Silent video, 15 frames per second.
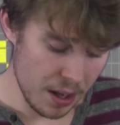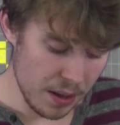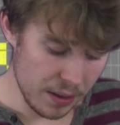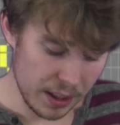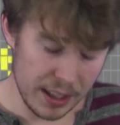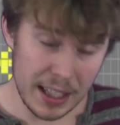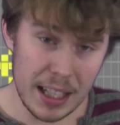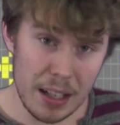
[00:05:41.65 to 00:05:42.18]

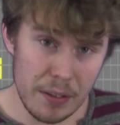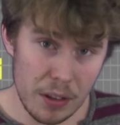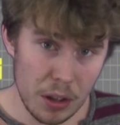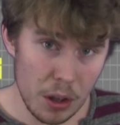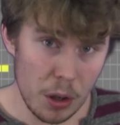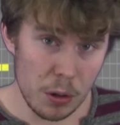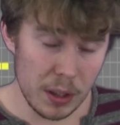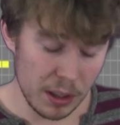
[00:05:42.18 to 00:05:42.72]
then even
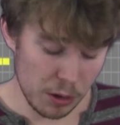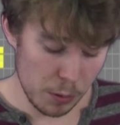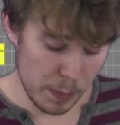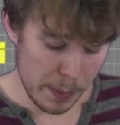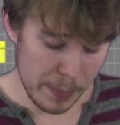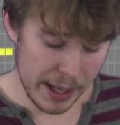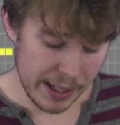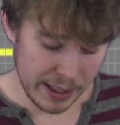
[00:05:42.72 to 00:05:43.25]
though they would
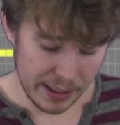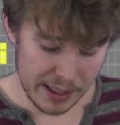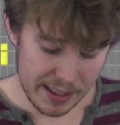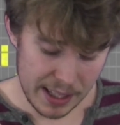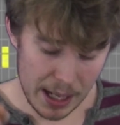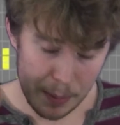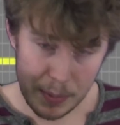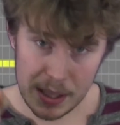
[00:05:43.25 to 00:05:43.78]
be making the
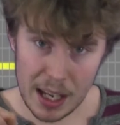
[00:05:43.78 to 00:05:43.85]
same